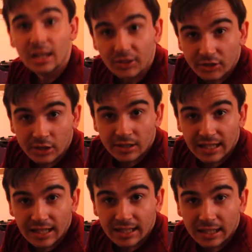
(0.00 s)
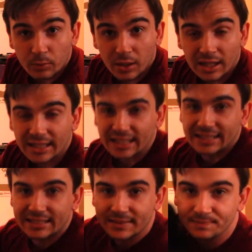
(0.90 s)
You're gonna need one of
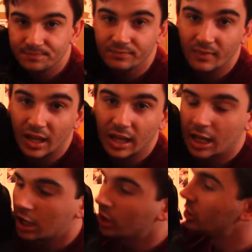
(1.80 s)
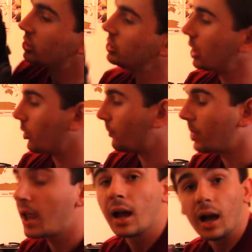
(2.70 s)
these. So,
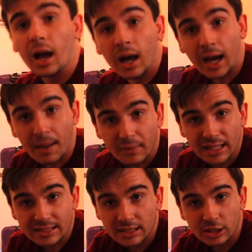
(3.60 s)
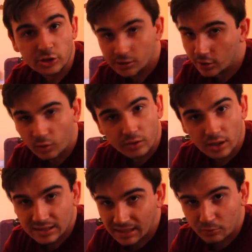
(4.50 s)
I'm guessing that you're going on
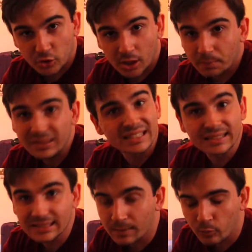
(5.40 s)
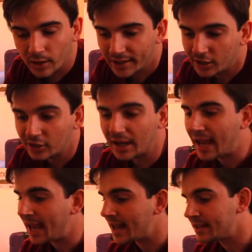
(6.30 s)
some trips somewhere
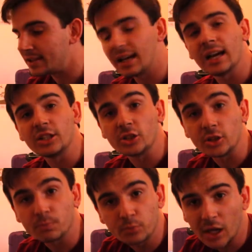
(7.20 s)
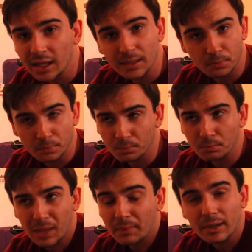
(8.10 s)
and you're probably
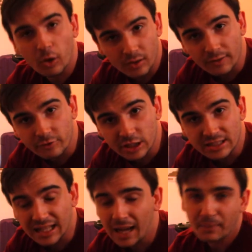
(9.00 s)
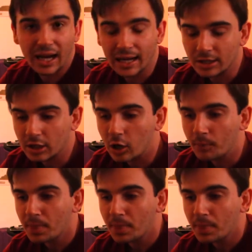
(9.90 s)
maybe going the first time, I don't know.